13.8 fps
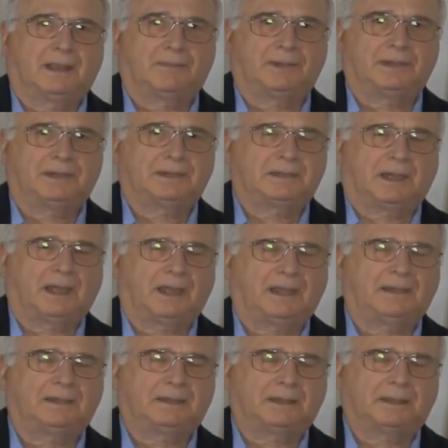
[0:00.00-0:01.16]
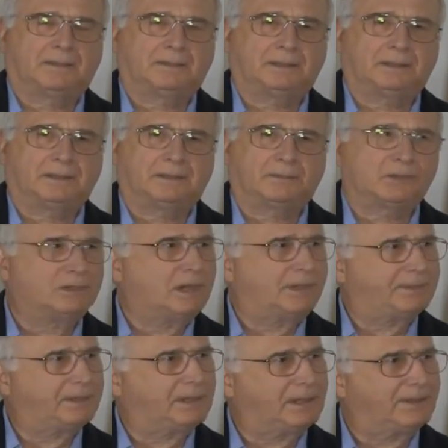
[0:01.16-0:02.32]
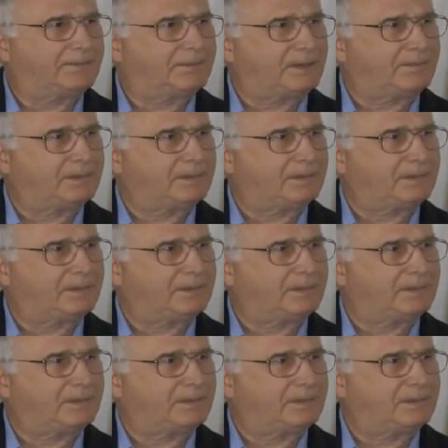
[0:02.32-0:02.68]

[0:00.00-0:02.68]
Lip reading: when he died, there was nothing left.